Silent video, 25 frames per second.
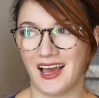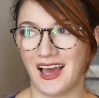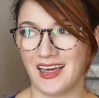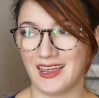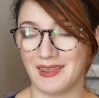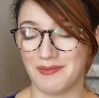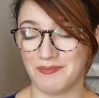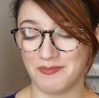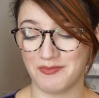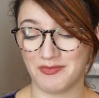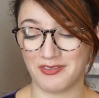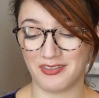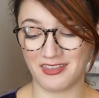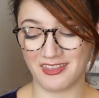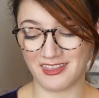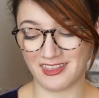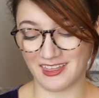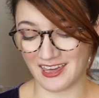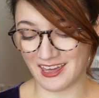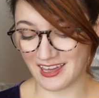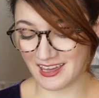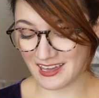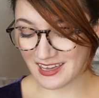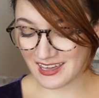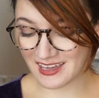I
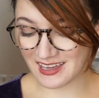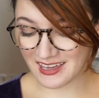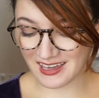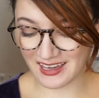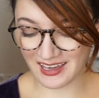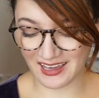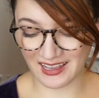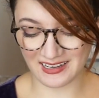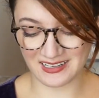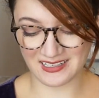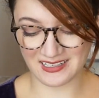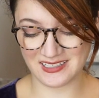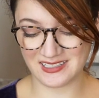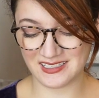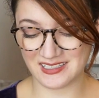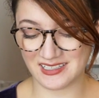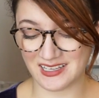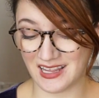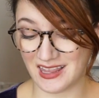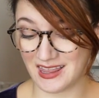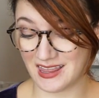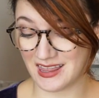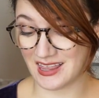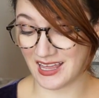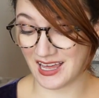think
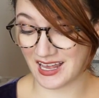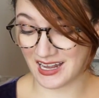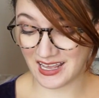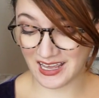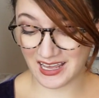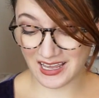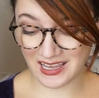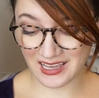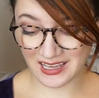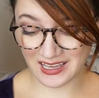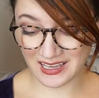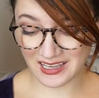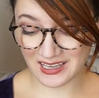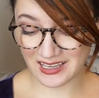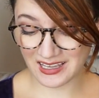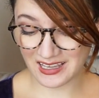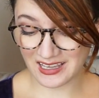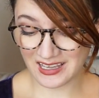synthetic.